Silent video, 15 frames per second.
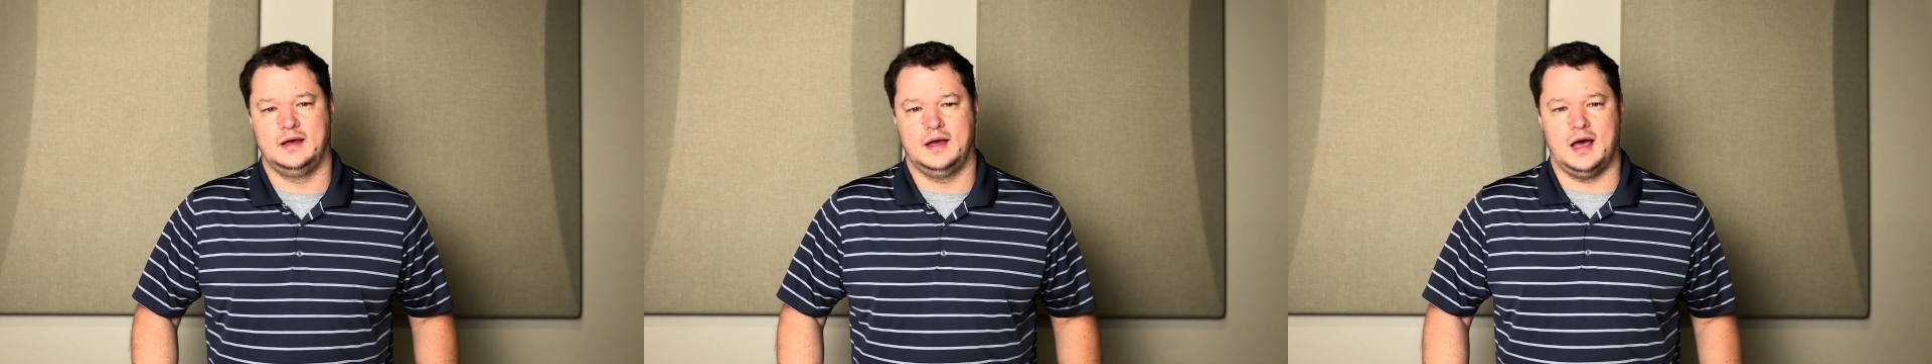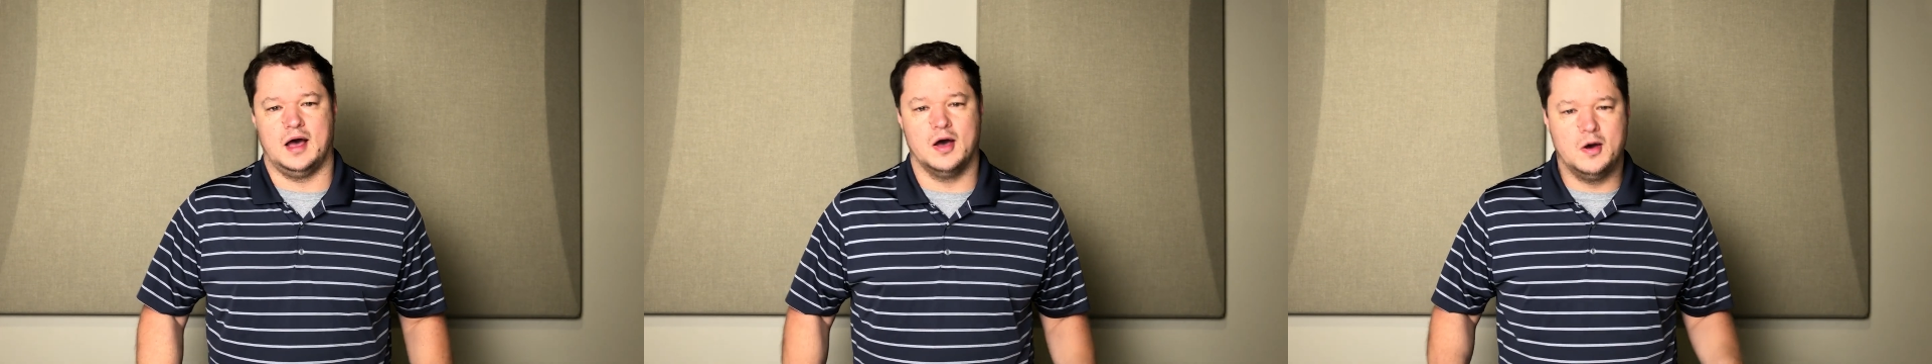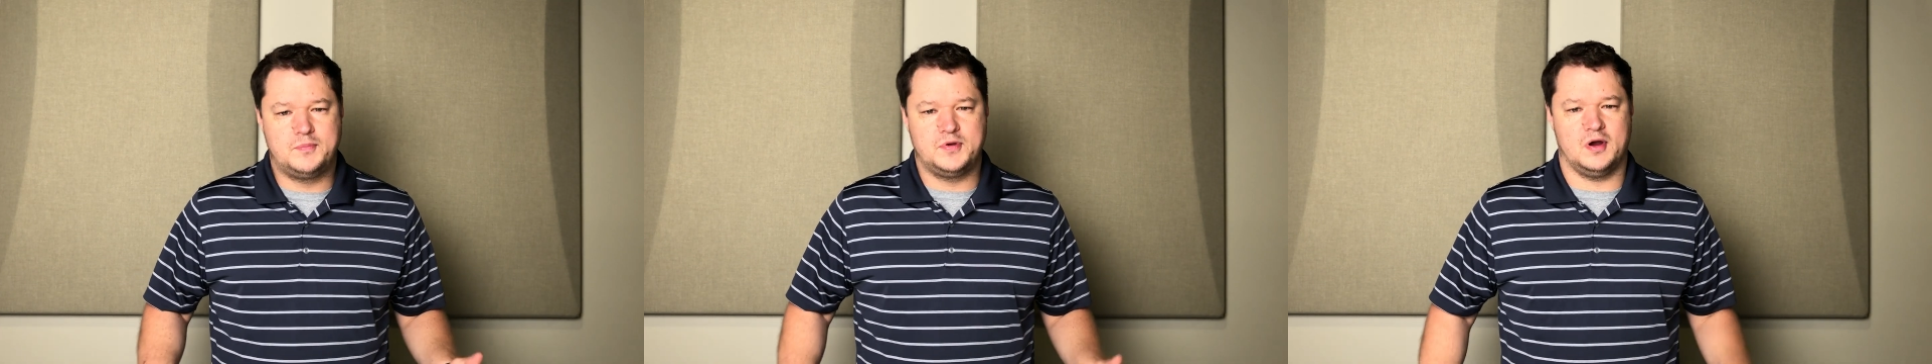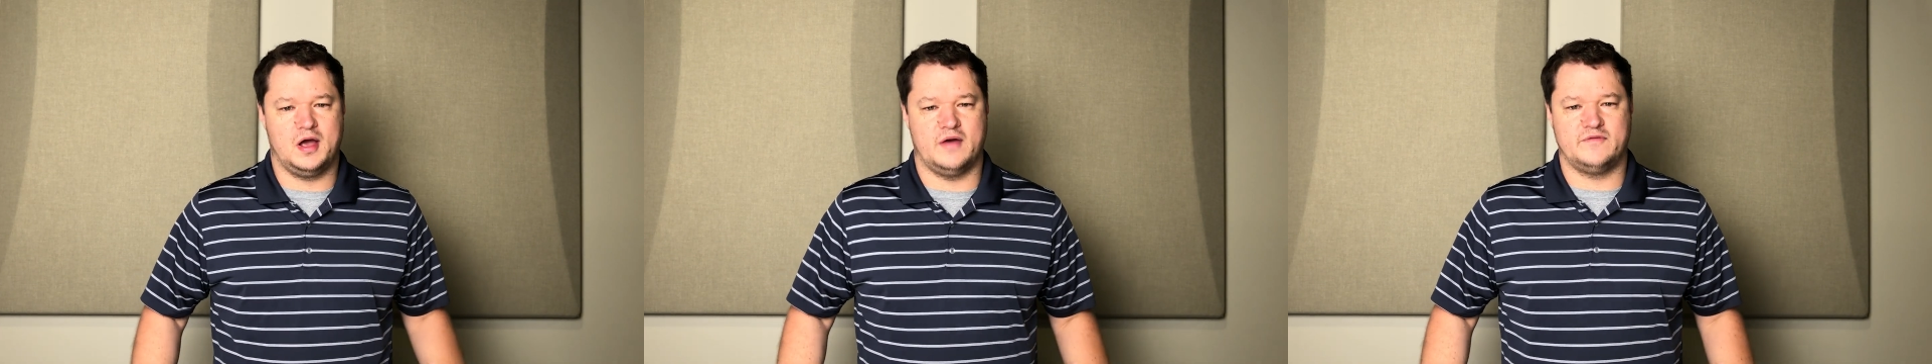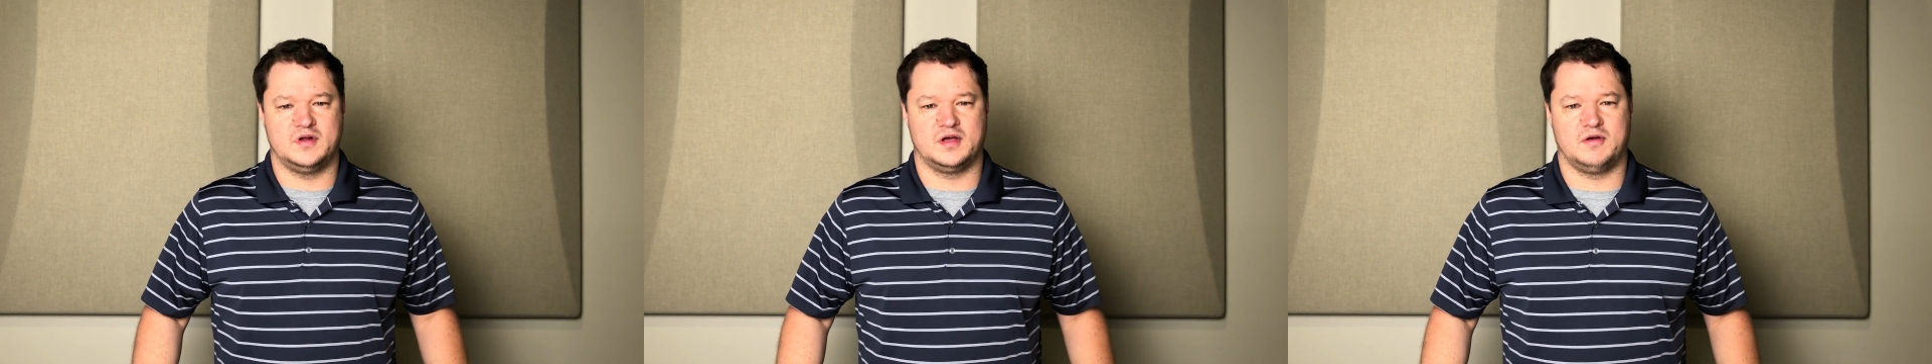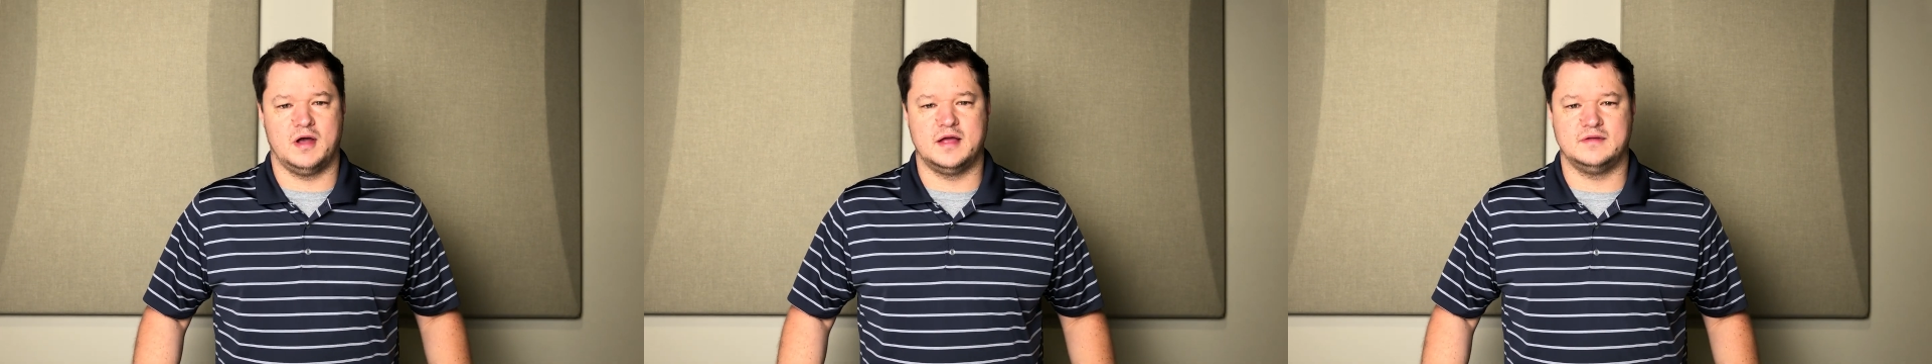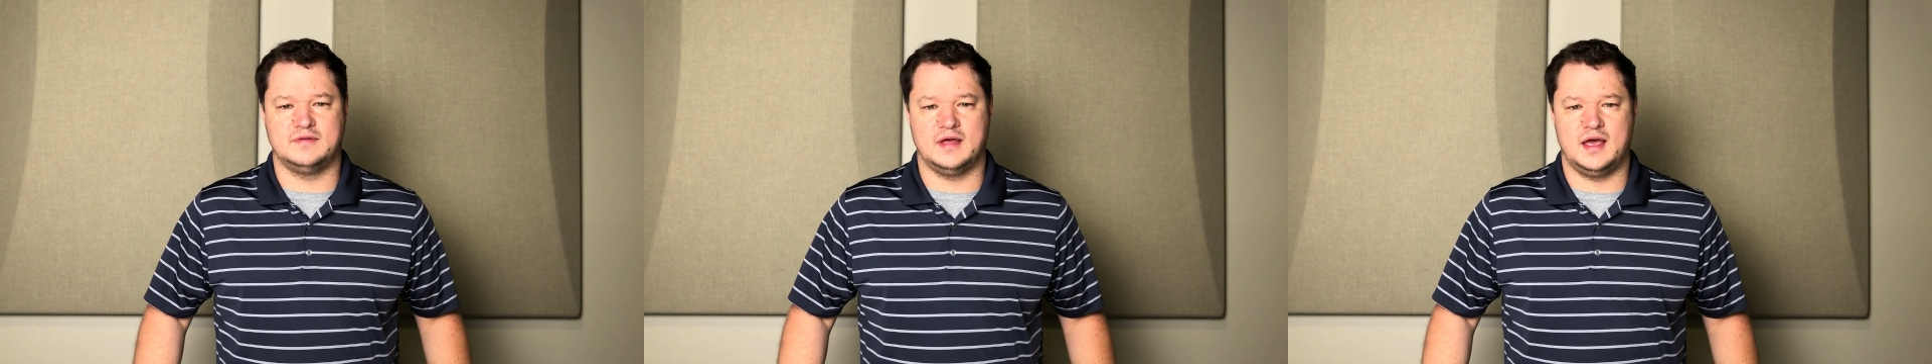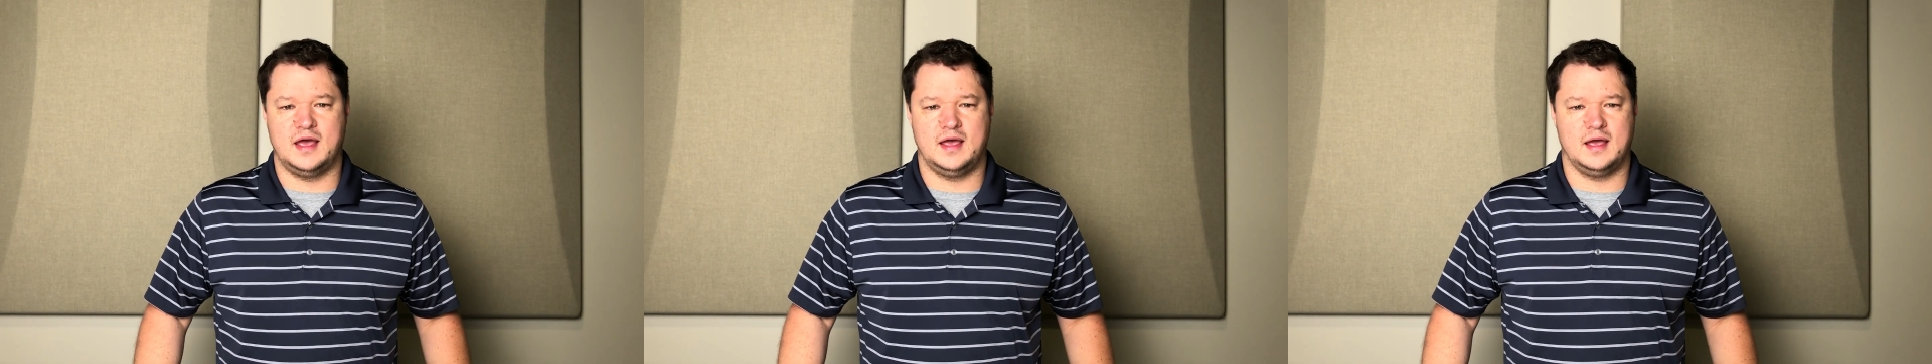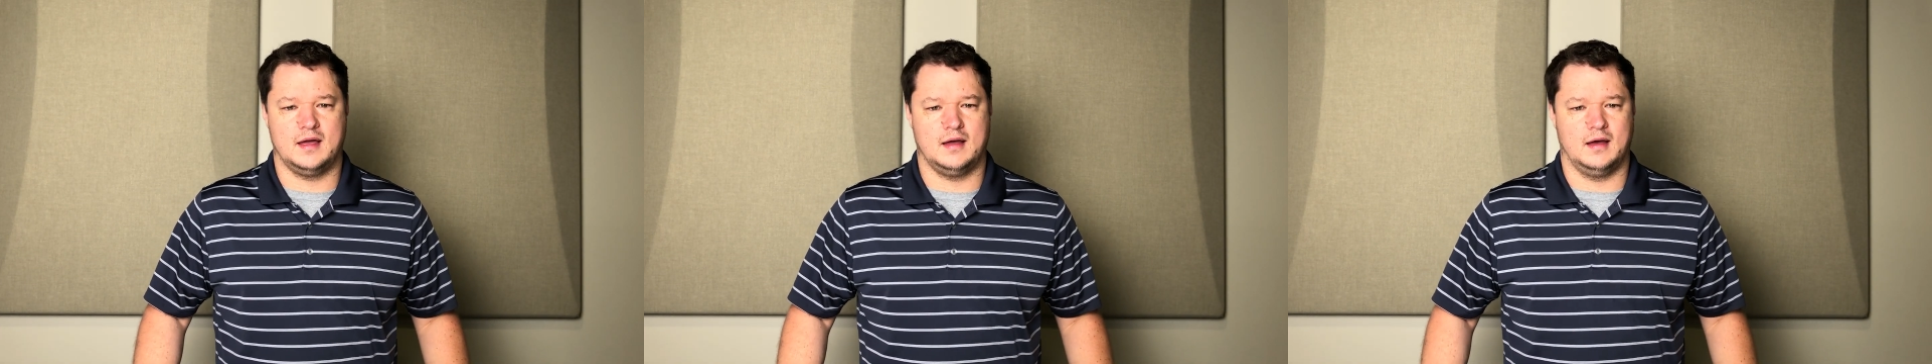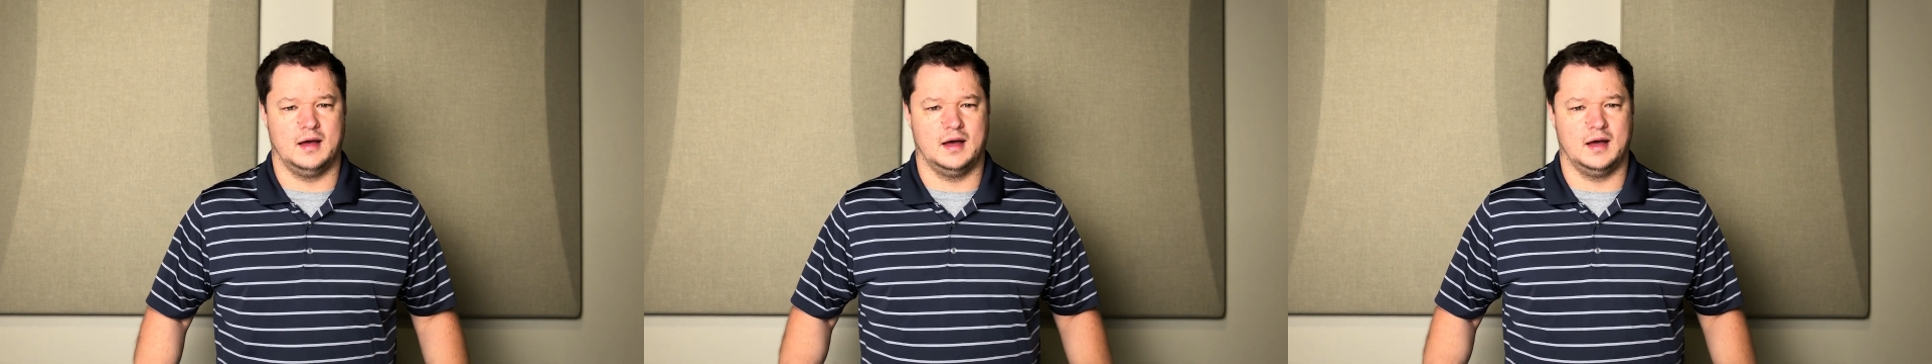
I hope you're having a great day.